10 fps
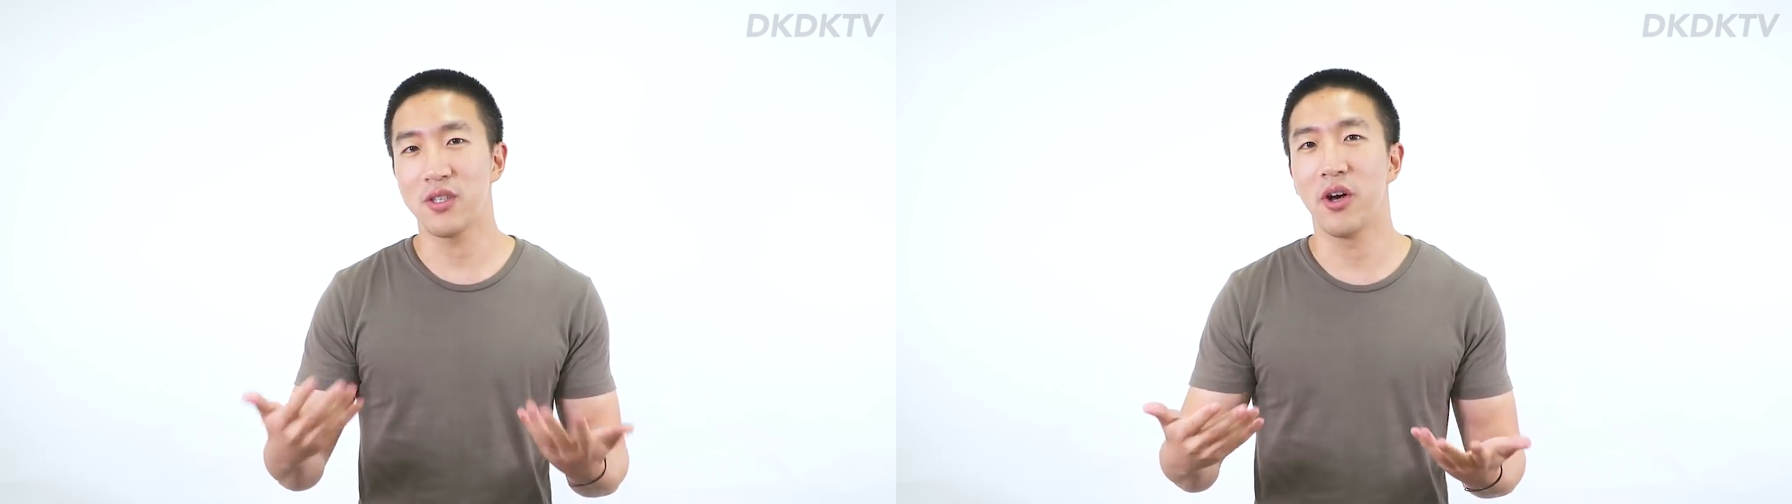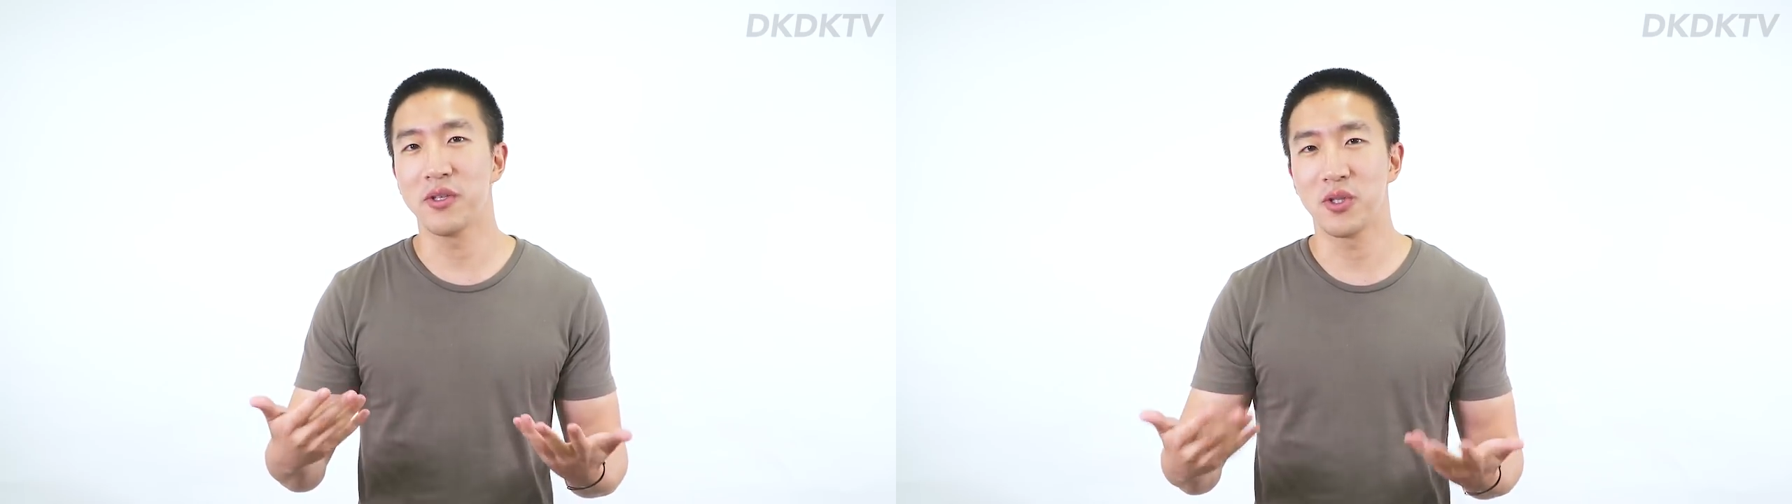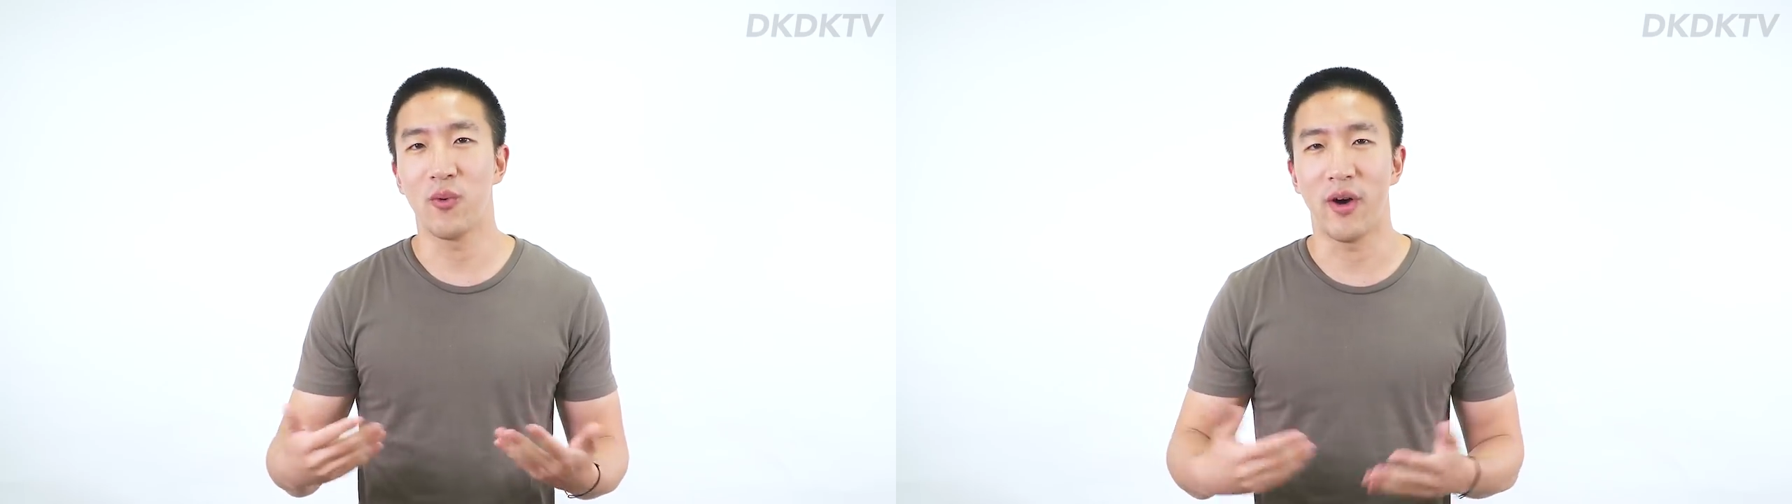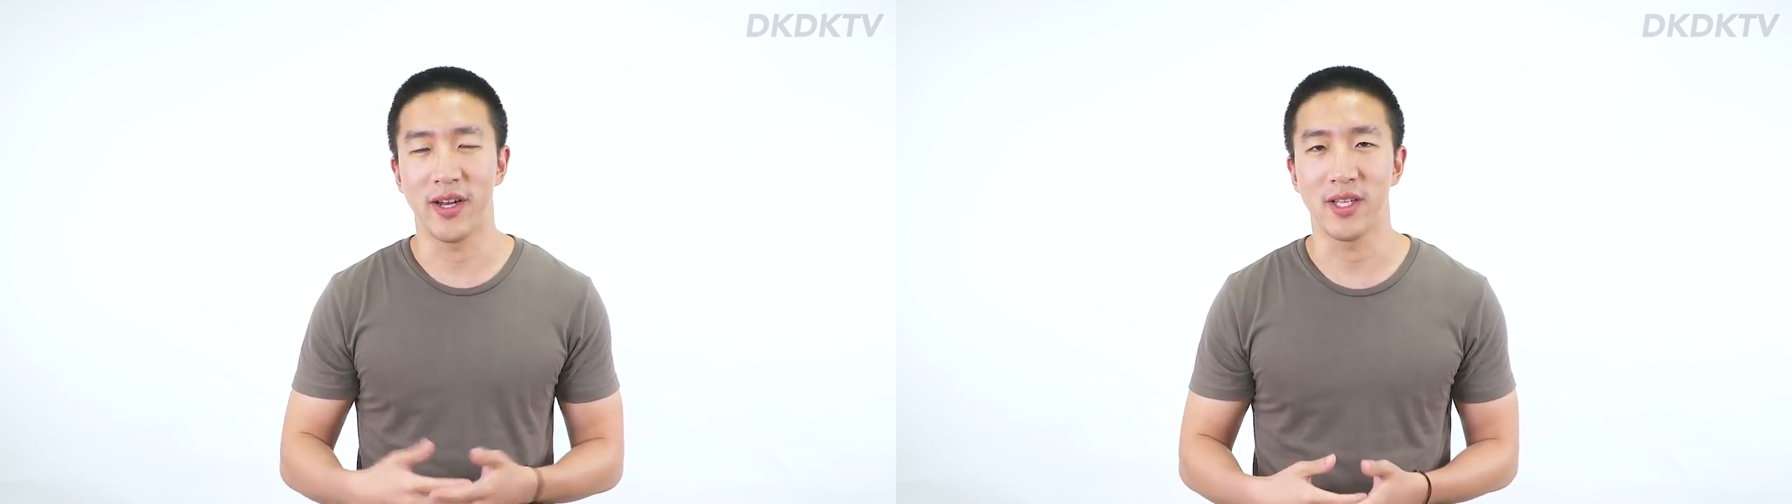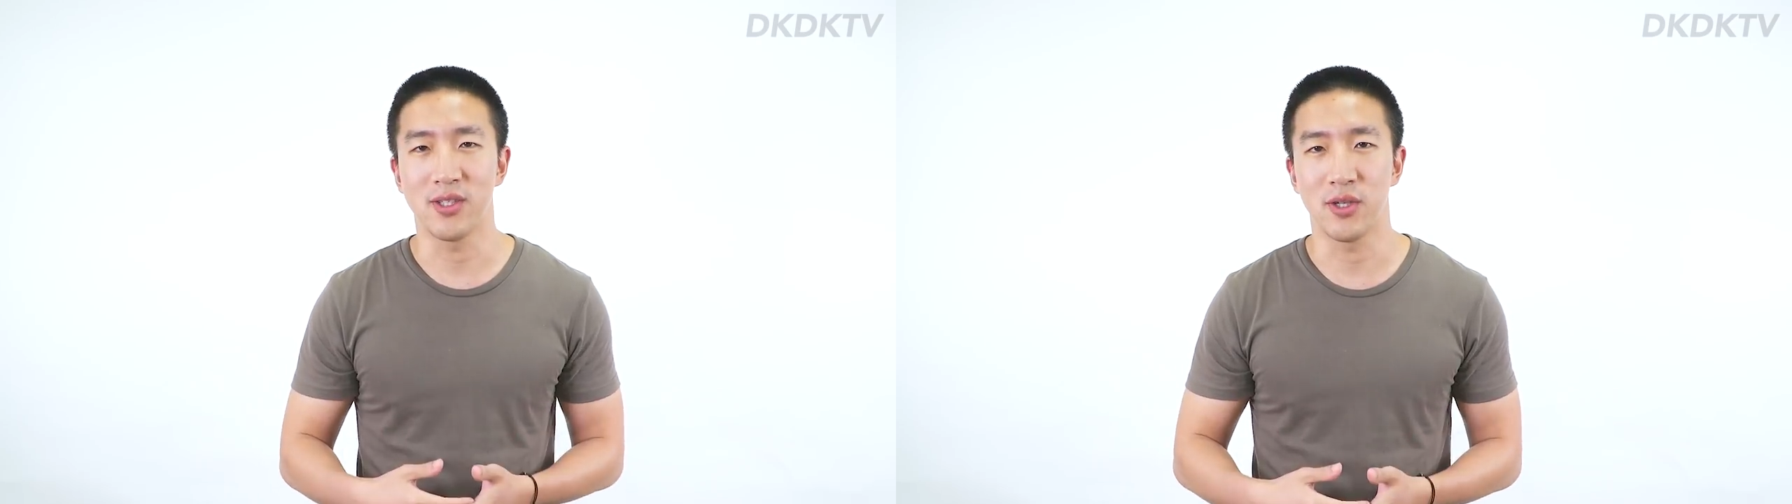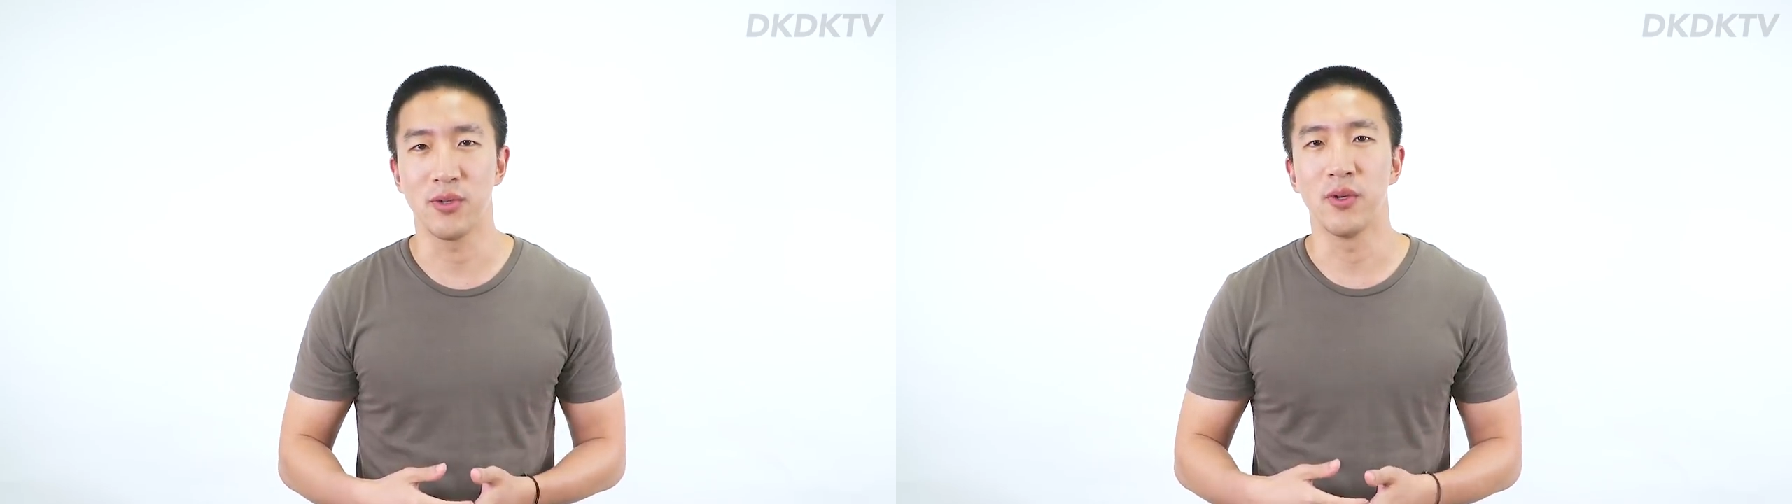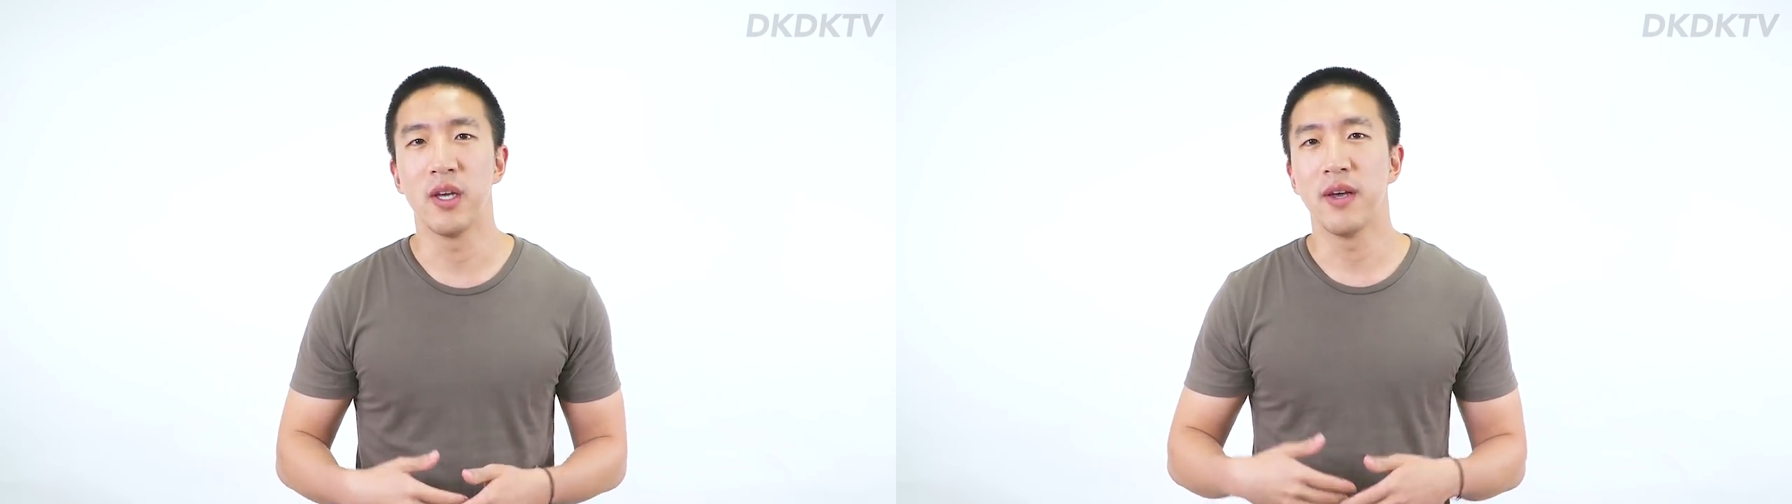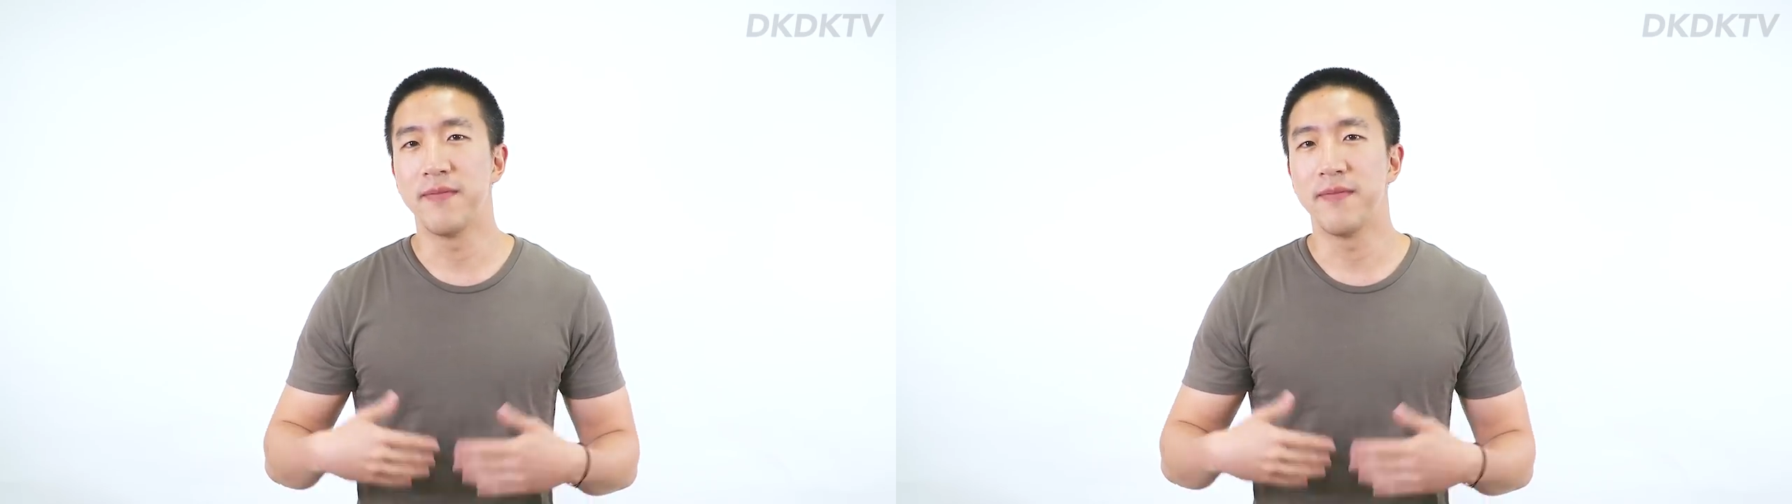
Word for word: also wanting to